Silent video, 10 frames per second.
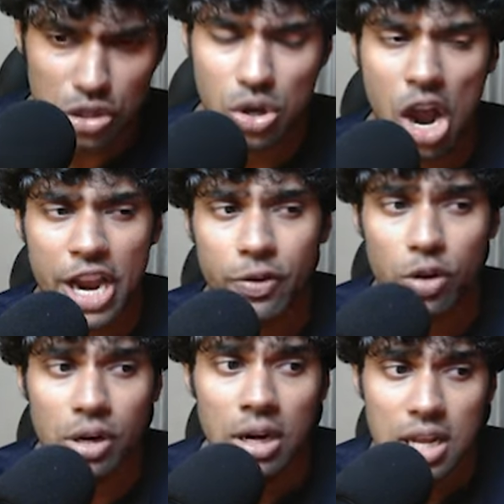So I
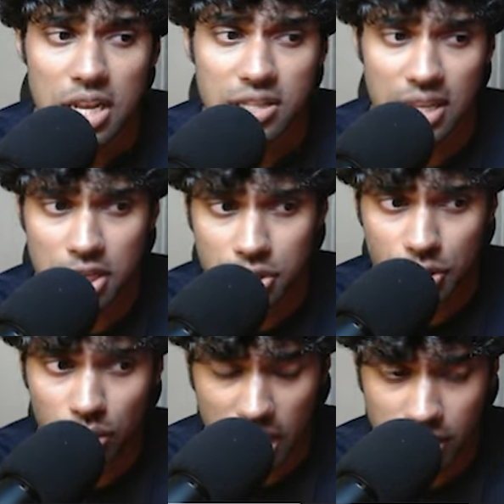would suggest
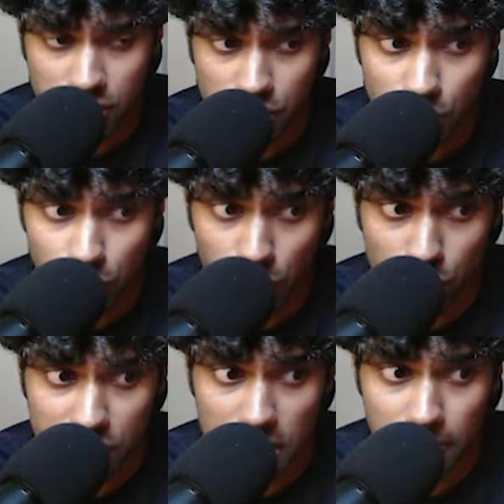you guys to
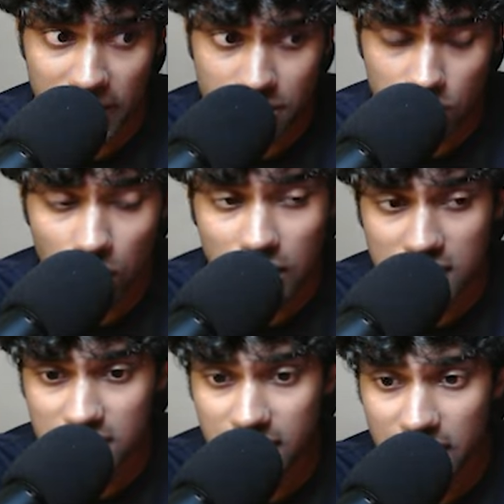use the
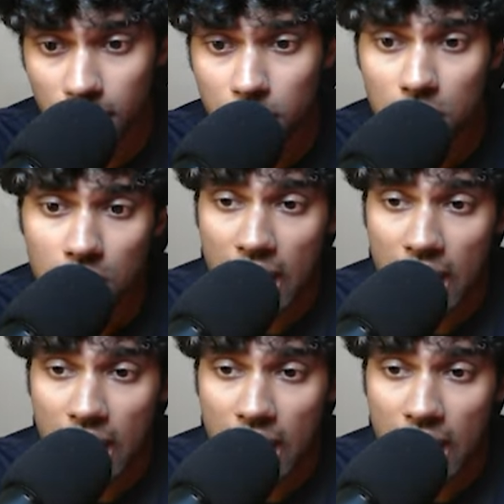placeholder setup